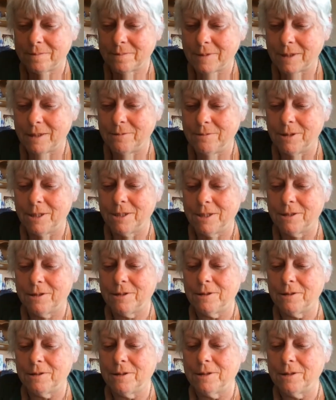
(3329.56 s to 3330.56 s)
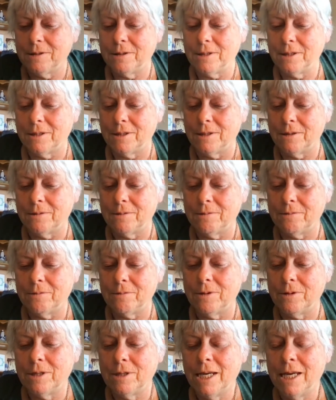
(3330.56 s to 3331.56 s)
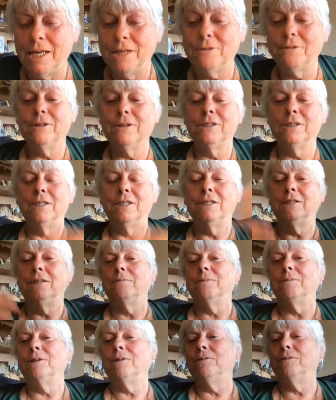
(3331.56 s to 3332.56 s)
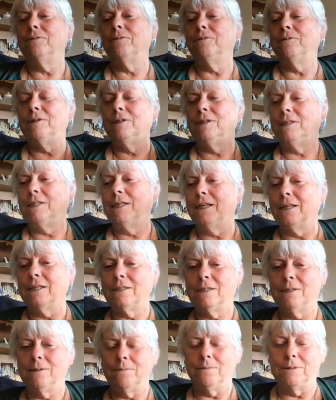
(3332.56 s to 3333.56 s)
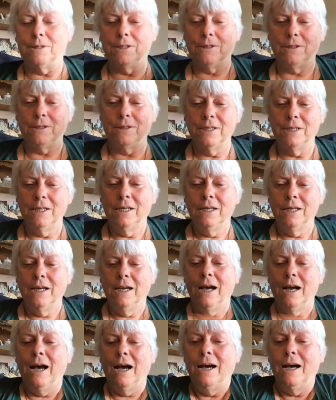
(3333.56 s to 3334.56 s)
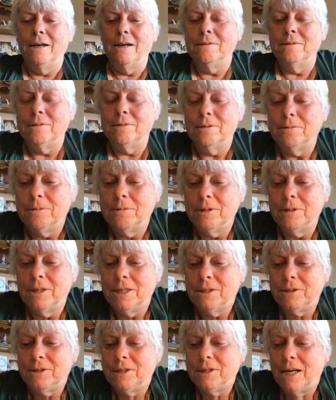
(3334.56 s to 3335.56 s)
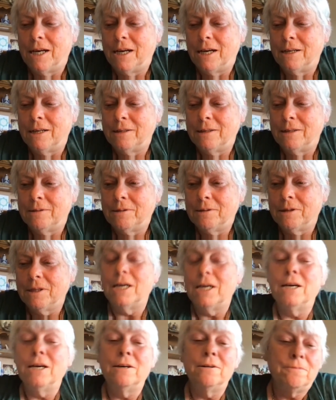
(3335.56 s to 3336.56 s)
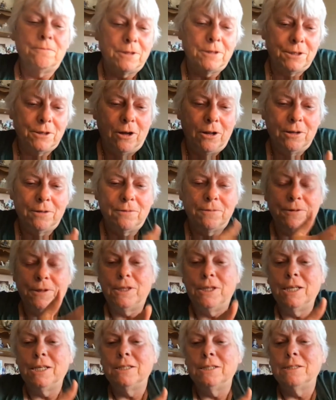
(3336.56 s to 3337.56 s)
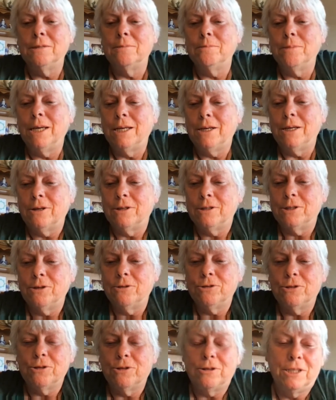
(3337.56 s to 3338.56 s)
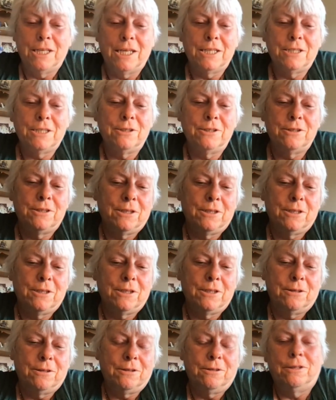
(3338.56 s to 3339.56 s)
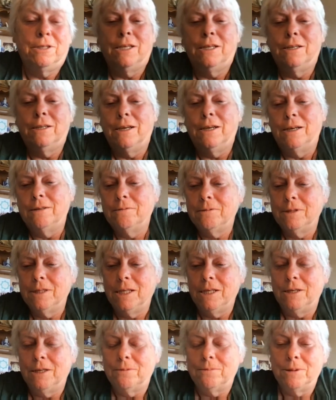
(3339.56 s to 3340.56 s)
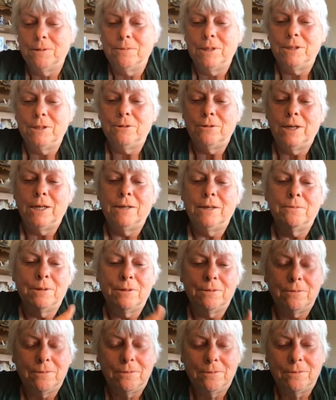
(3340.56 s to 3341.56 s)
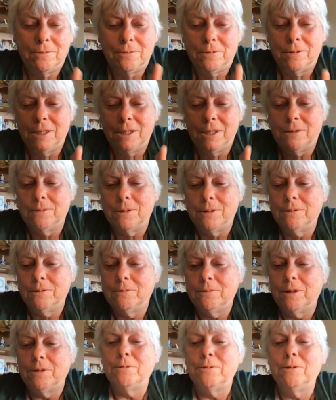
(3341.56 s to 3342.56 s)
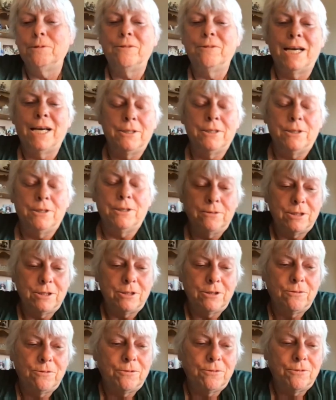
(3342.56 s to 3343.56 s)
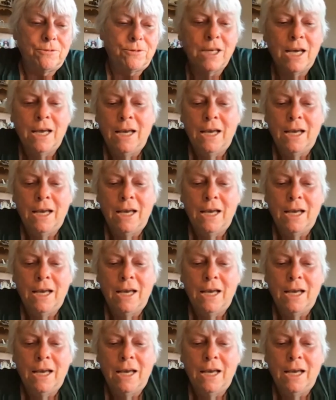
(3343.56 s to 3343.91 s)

with the endocrine system, with sex, with uh, with uh, love, with all of the things that make our social connections, including uh, you know when we trade, when you know what we value and so forth.